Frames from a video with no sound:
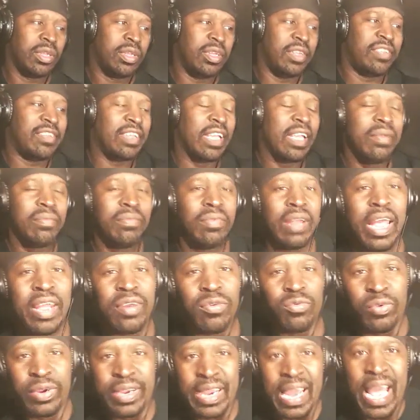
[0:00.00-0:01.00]
It seems
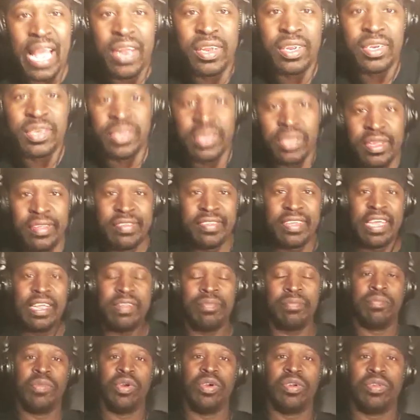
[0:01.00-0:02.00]
like reality is
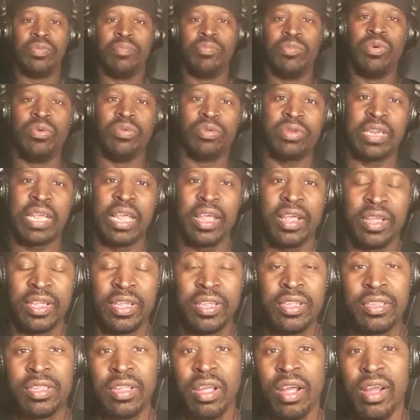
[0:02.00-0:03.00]
hitting Murder Move now.
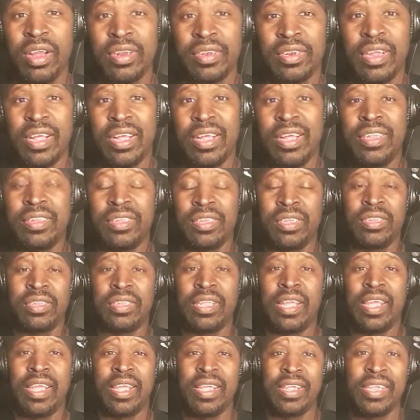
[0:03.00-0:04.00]
He's starting to
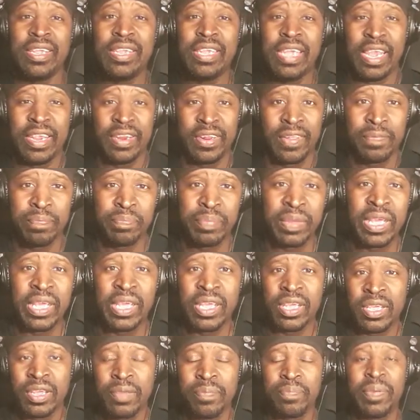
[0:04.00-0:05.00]
understand he ain't as
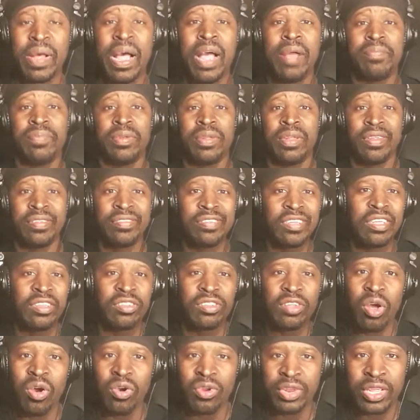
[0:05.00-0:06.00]
big and popular as he
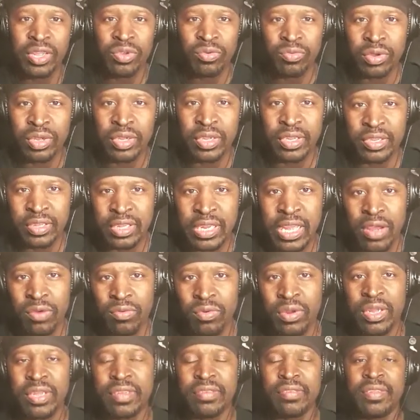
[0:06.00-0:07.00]
thought he was. Now,
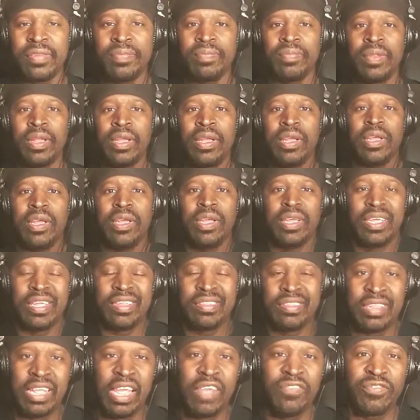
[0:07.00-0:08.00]
was it?
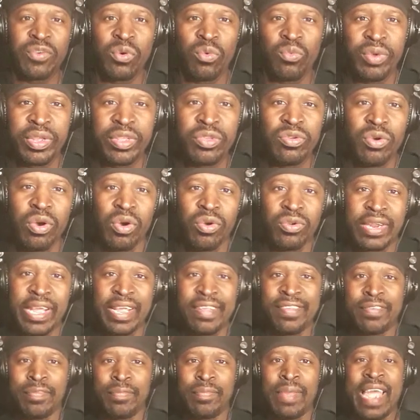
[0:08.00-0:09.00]
It's different when you're on
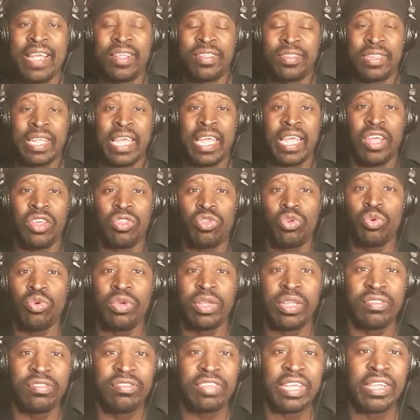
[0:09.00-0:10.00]
that smack stage who
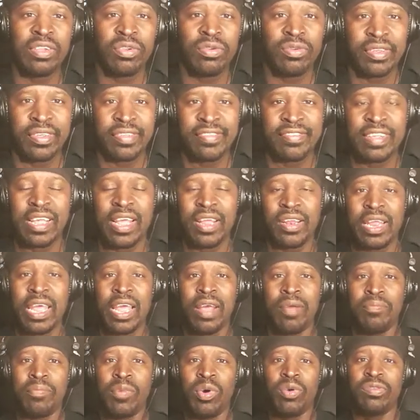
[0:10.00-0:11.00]
continue to sell
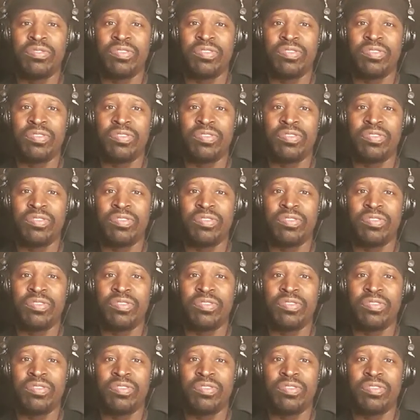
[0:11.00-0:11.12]
out